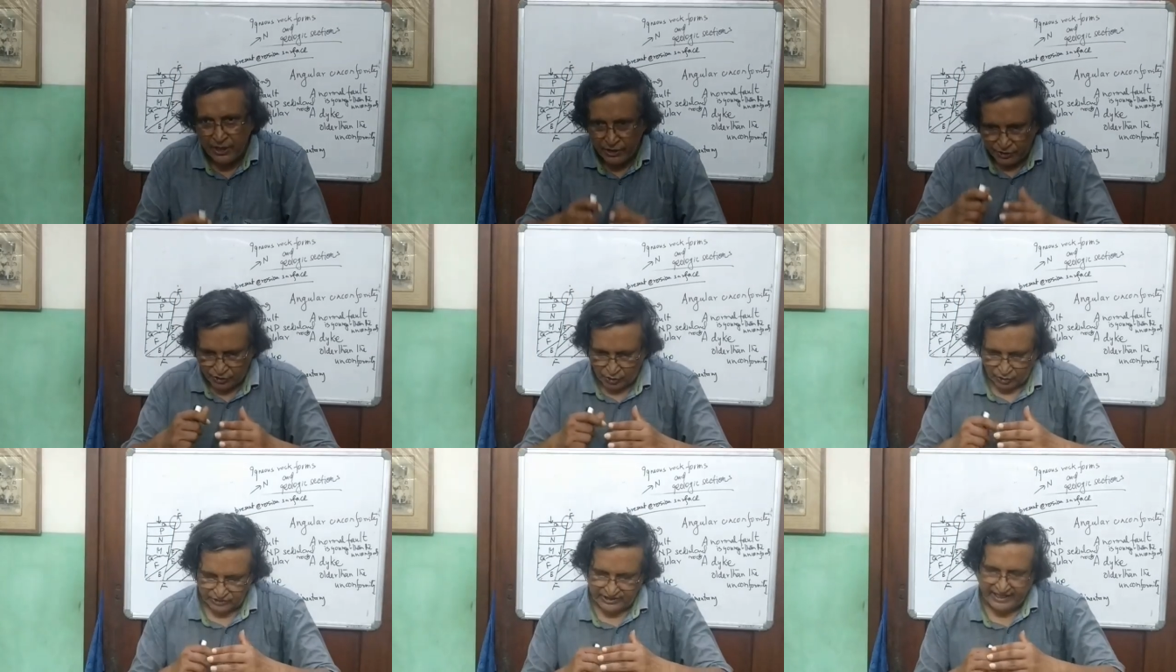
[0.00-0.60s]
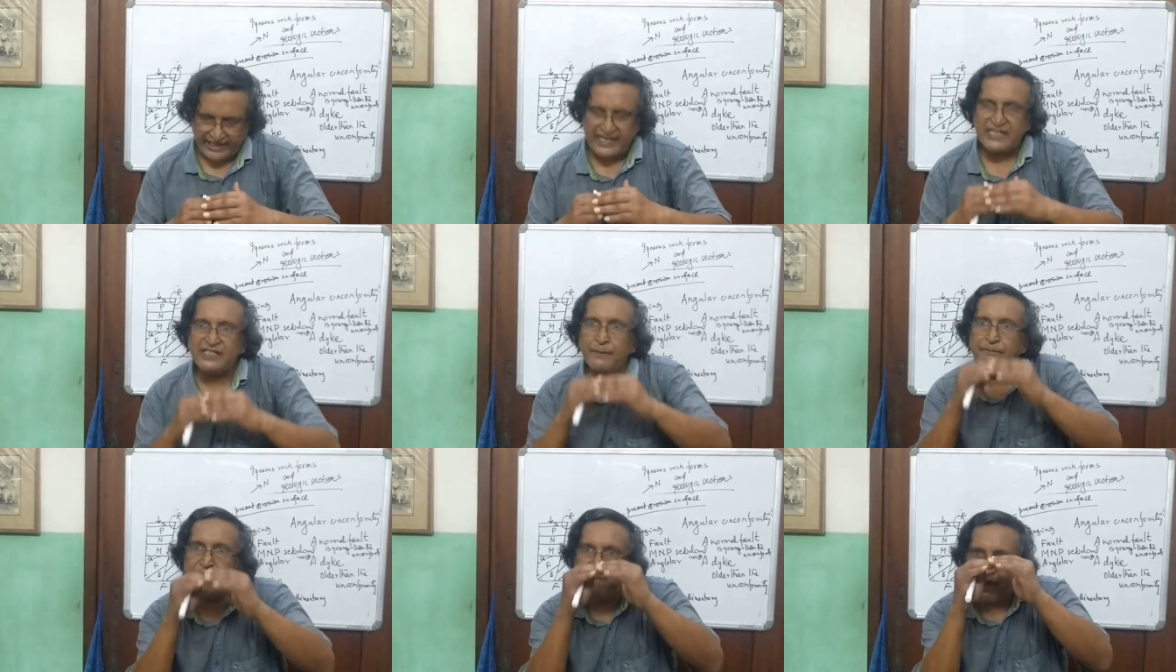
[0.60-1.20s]
So there is
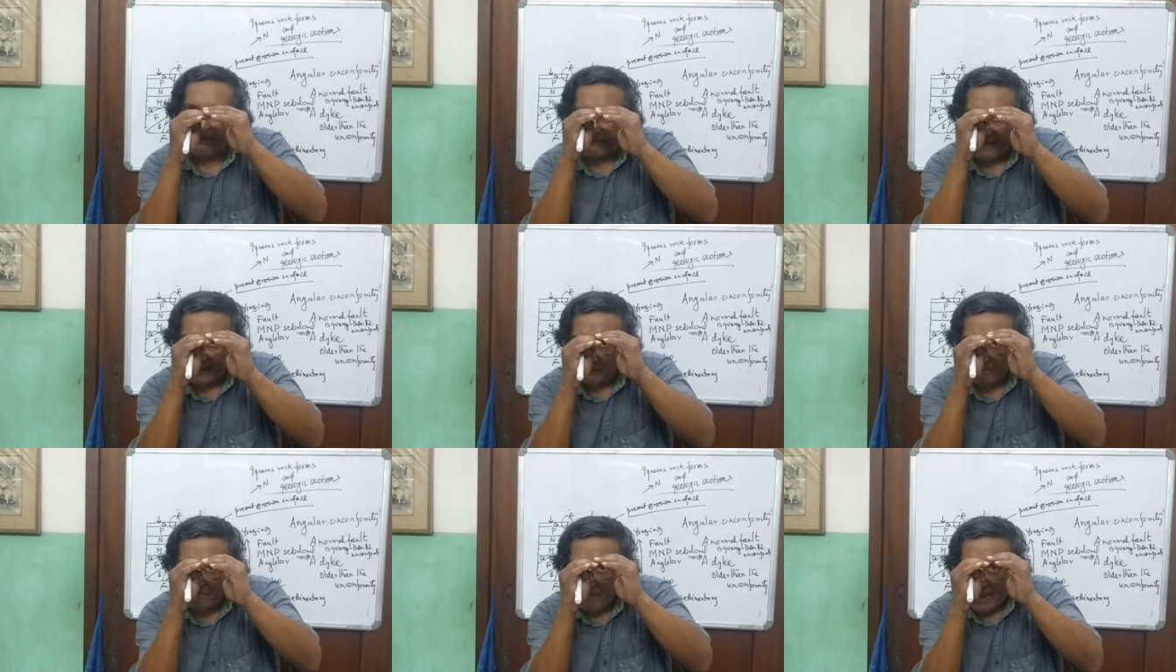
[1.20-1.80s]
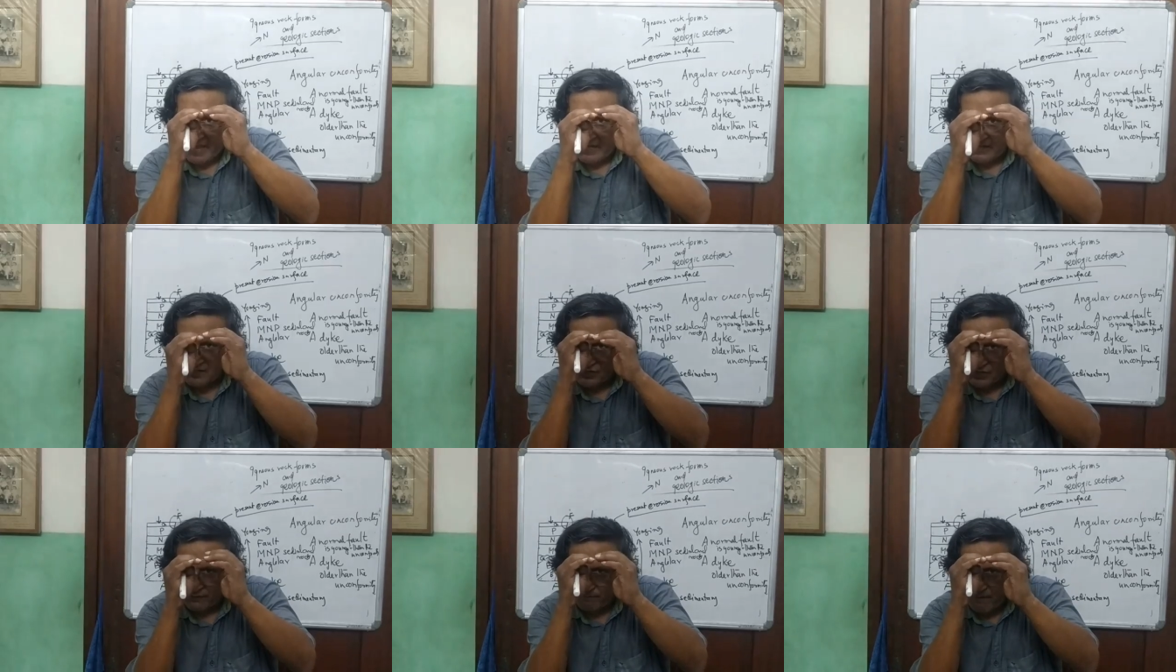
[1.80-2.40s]
a perfect
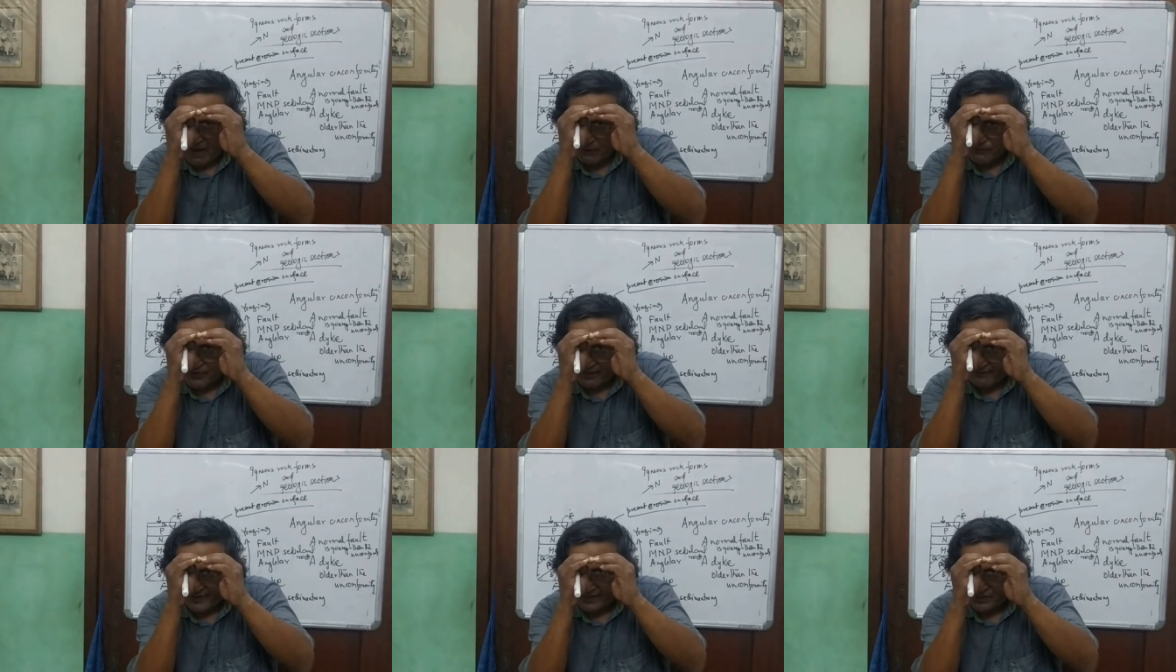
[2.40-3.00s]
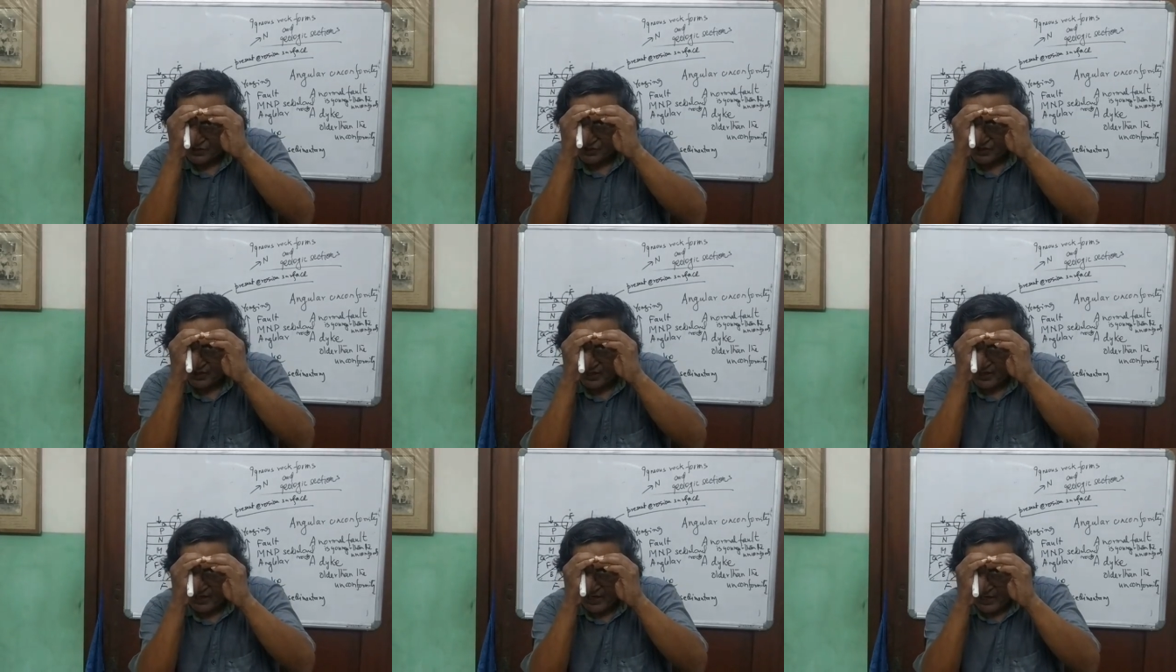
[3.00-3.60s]
balance of Mount Everest,
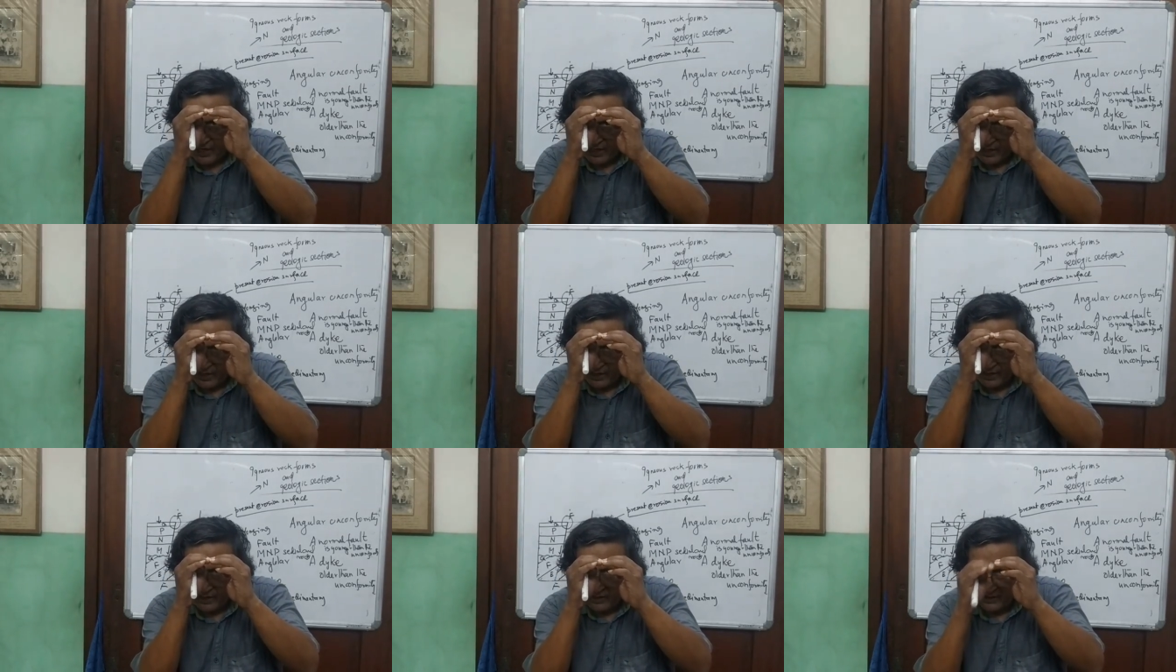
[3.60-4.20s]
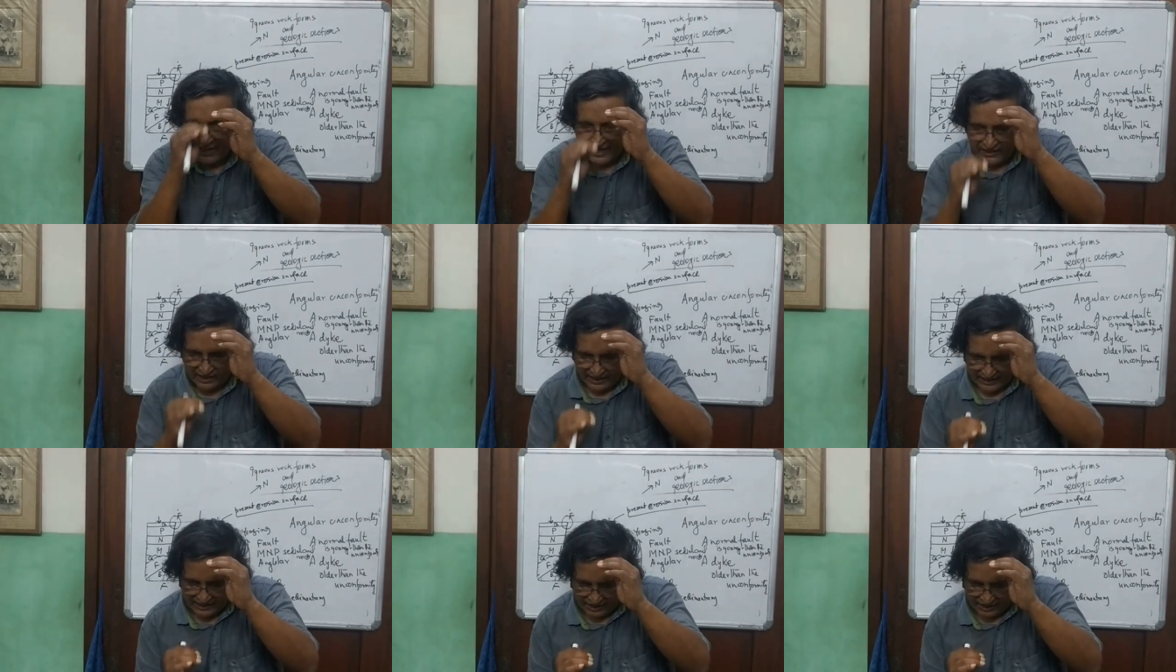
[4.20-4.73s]
that it